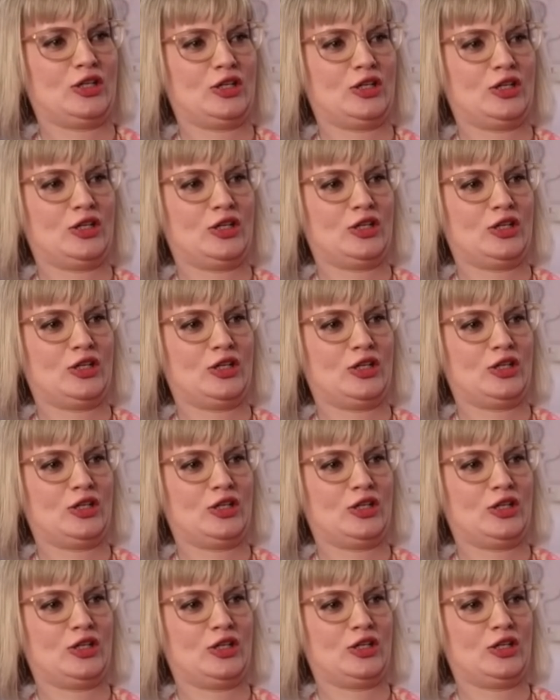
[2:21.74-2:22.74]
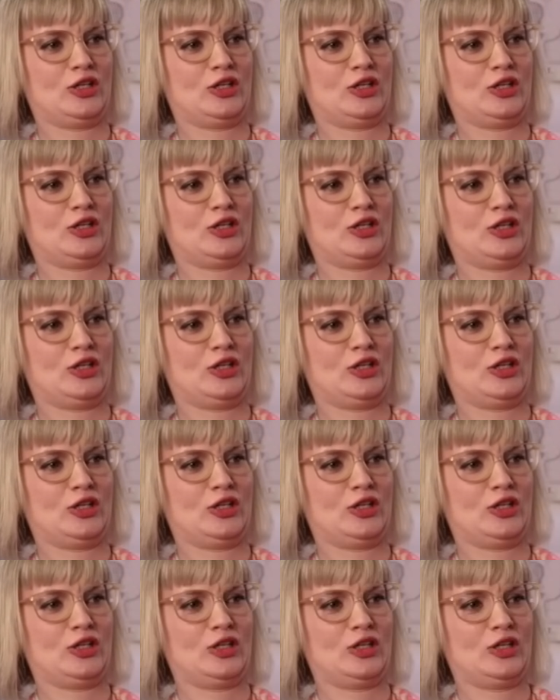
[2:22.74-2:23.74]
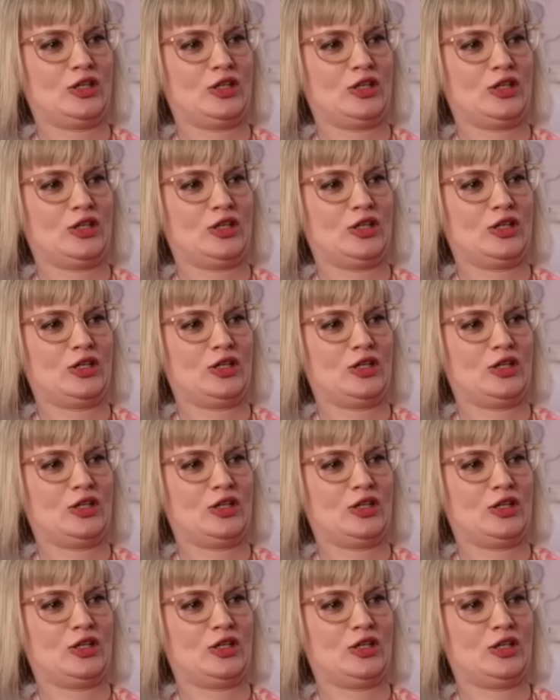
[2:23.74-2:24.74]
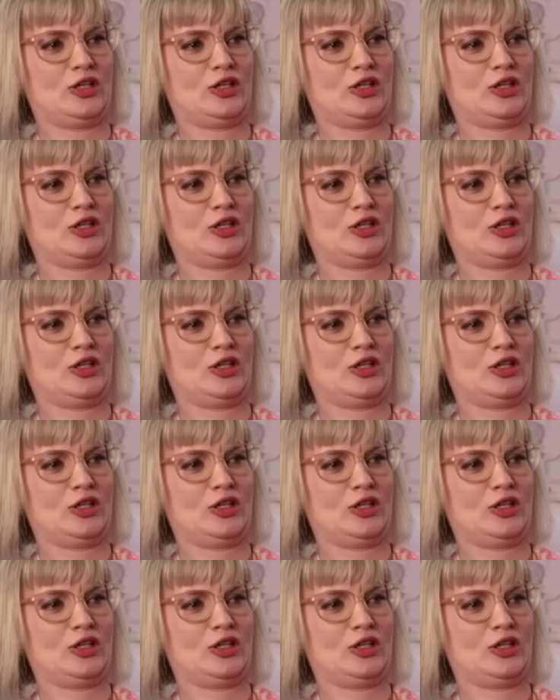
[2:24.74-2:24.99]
No words are spoken by the person on screen.